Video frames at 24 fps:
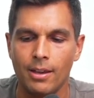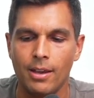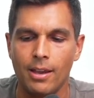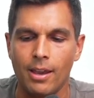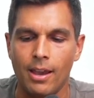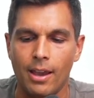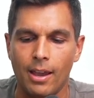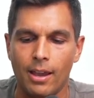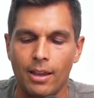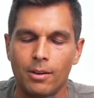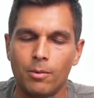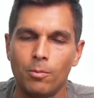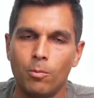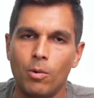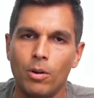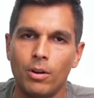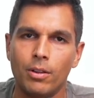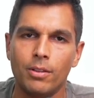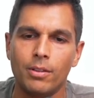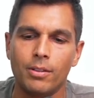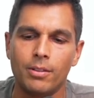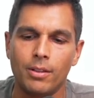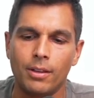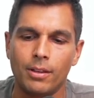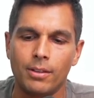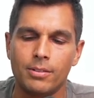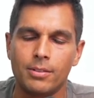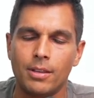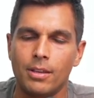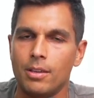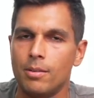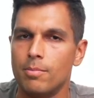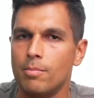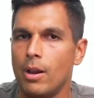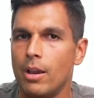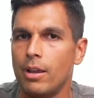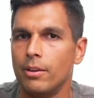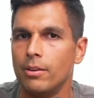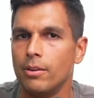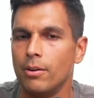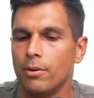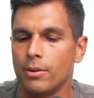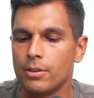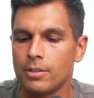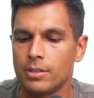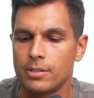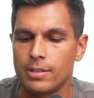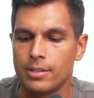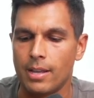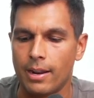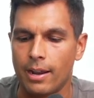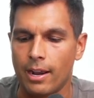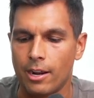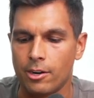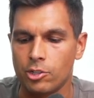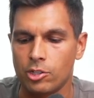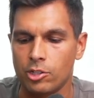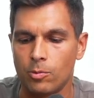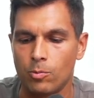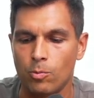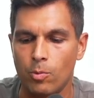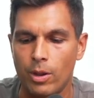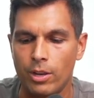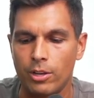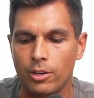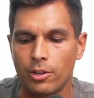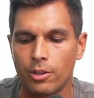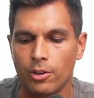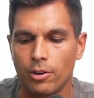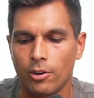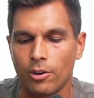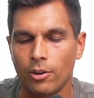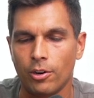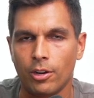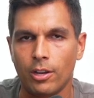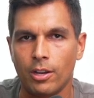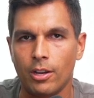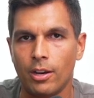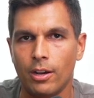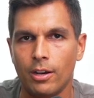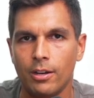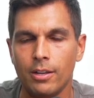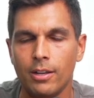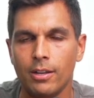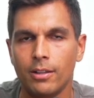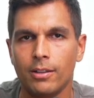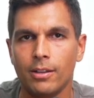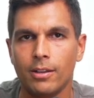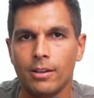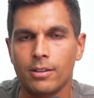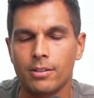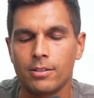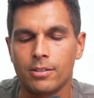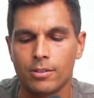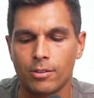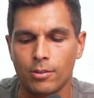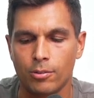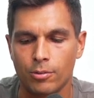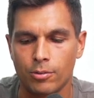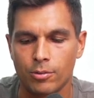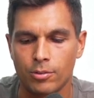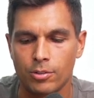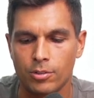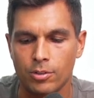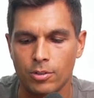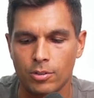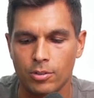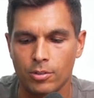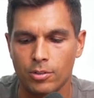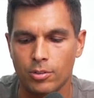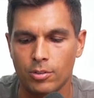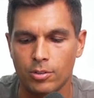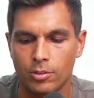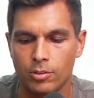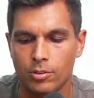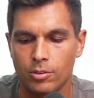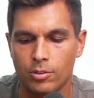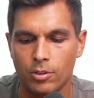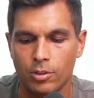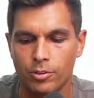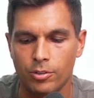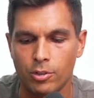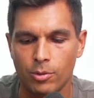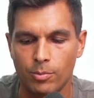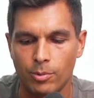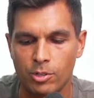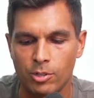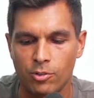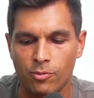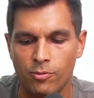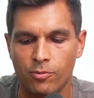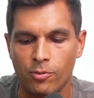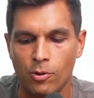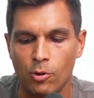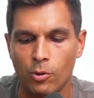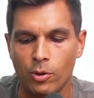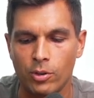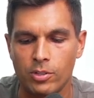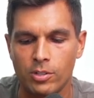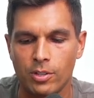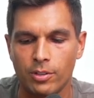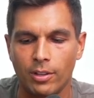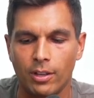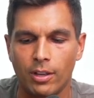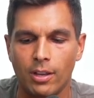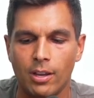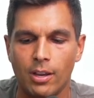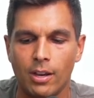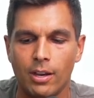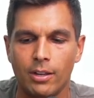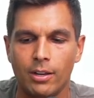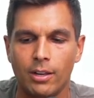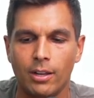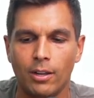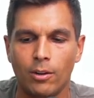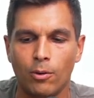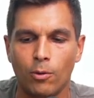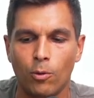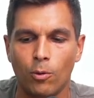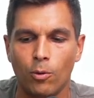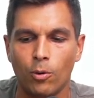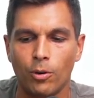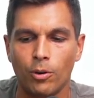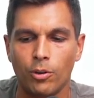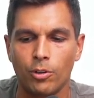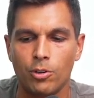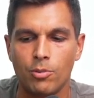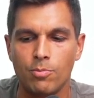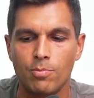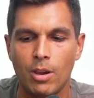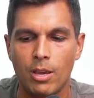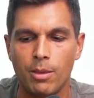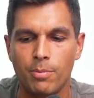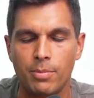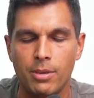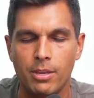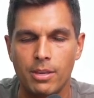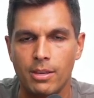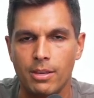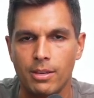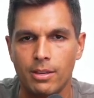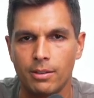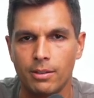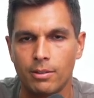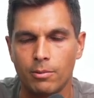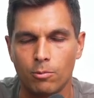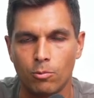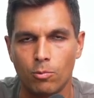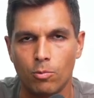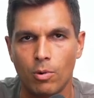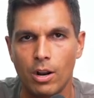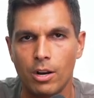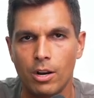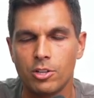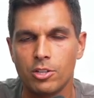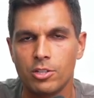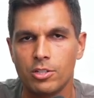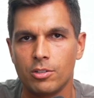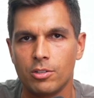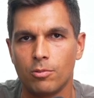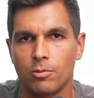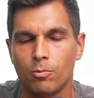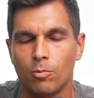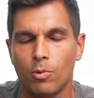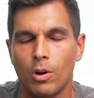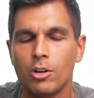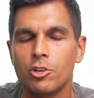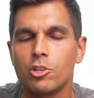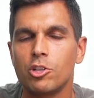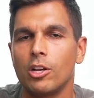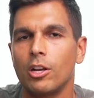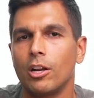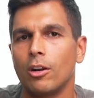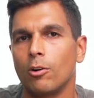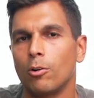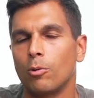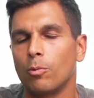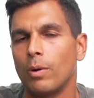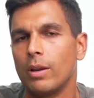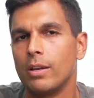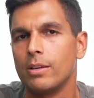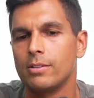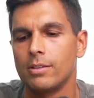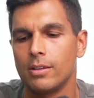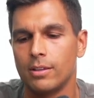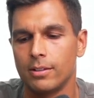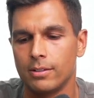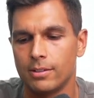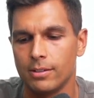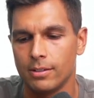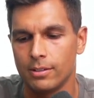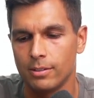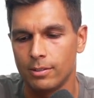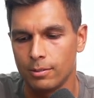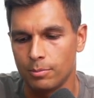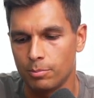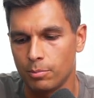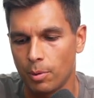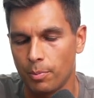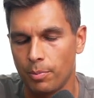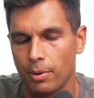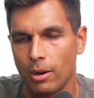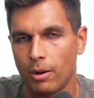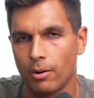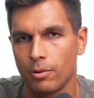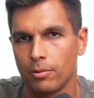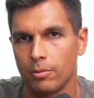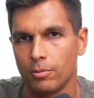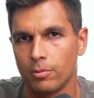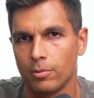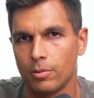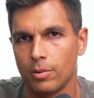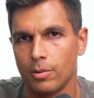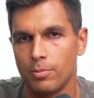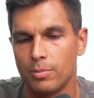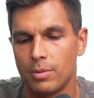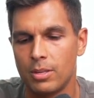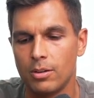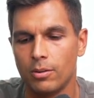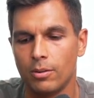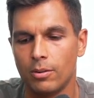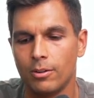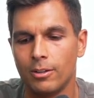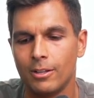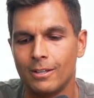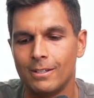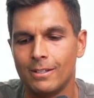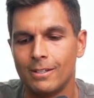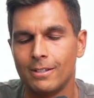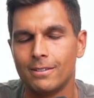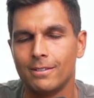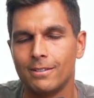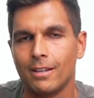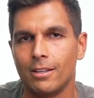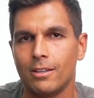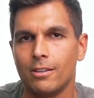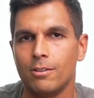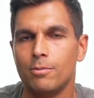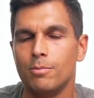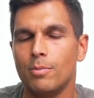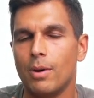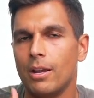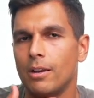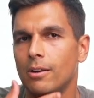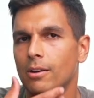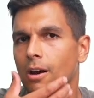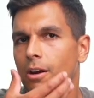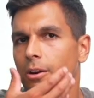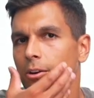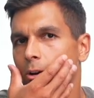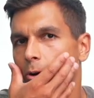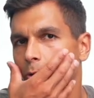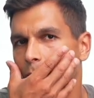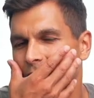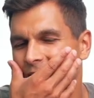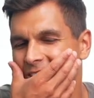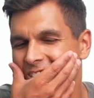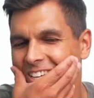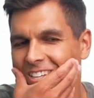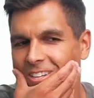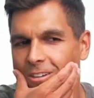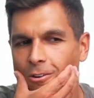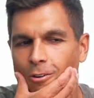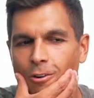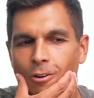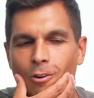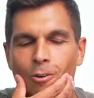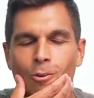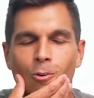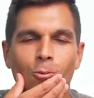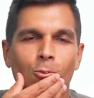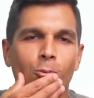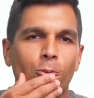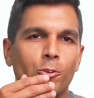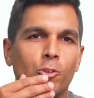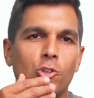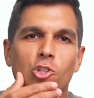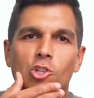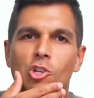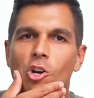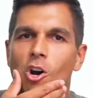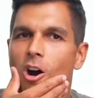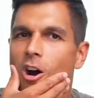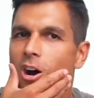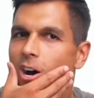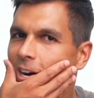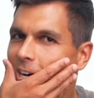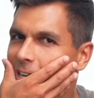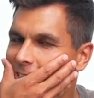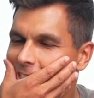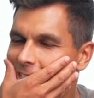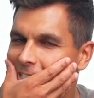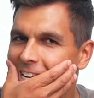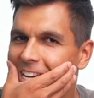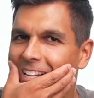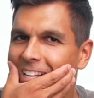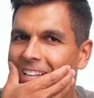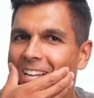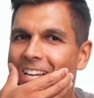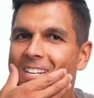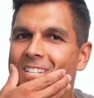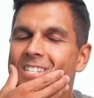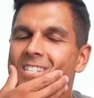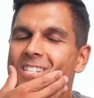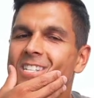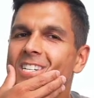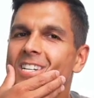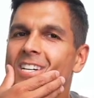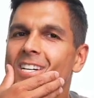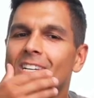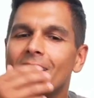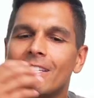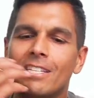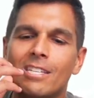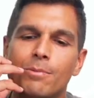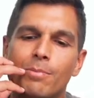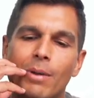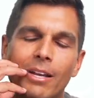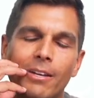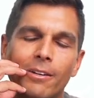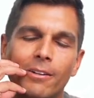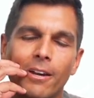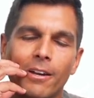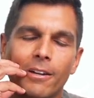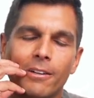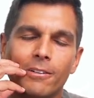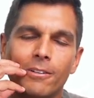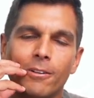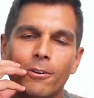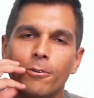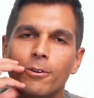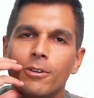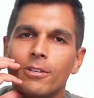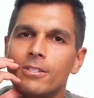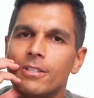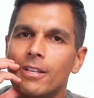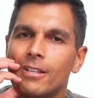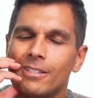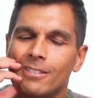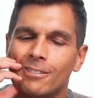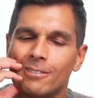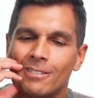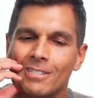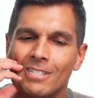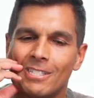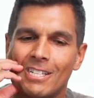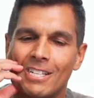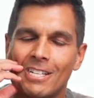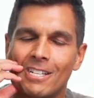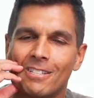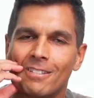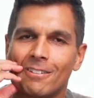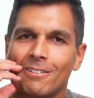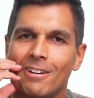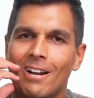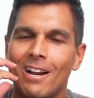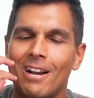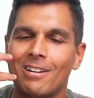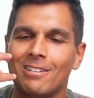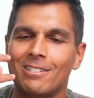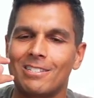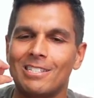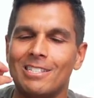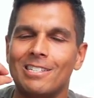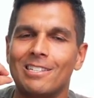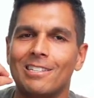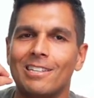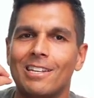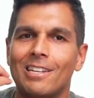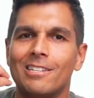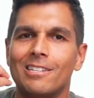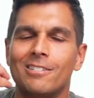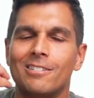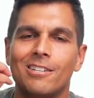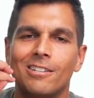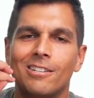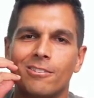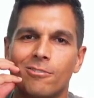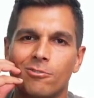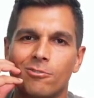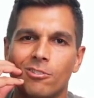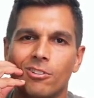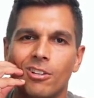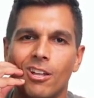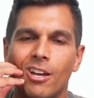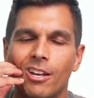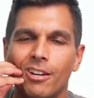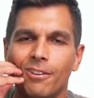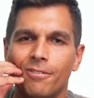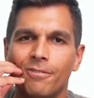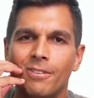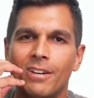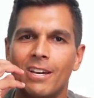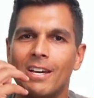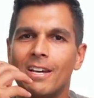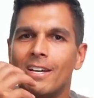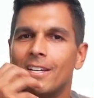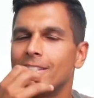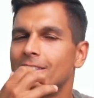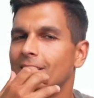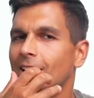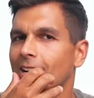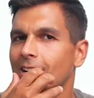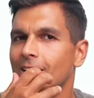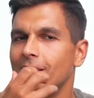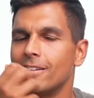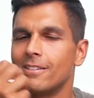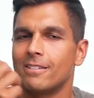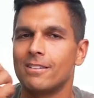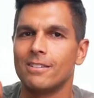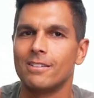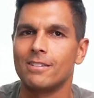And one of the things that you might notice is that actually when you're cutting this, there's so much focus on the cutting, or you might be rushing or racing to prepare the meal, that you might not notice that your whole jaw is clenched. You might not notice that your teeth are actually clenched and there's a lot of tightness and